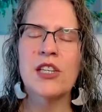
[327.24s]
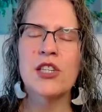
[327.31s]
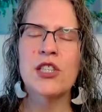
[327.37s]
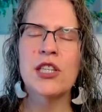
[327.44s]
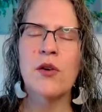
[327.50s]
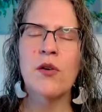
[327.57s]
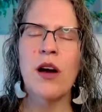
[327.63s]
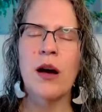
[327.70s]
that
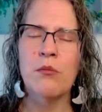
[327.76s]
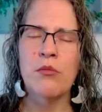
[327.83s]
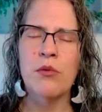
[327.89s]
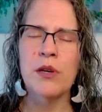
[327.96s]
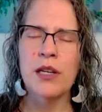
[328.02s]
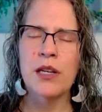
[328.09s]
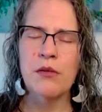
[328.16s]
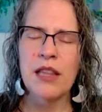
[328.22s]
show up
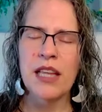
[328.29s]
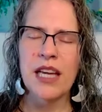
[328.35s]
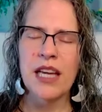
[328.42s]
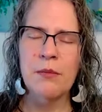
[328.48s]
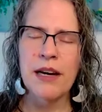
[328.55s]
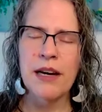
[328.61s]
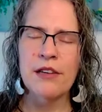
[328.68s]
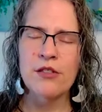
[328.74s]
when you
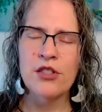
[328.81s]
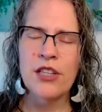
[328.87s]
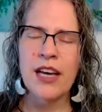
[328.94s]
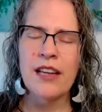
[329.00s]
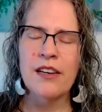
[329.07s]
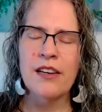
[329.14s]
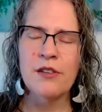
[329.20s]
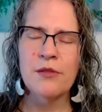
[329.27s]
think about
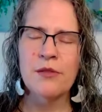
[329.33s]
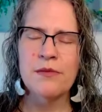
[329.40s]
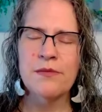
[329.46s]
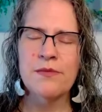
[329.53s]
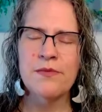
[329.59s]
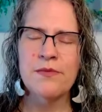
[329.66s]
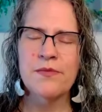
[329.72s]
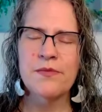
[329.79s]
shadow.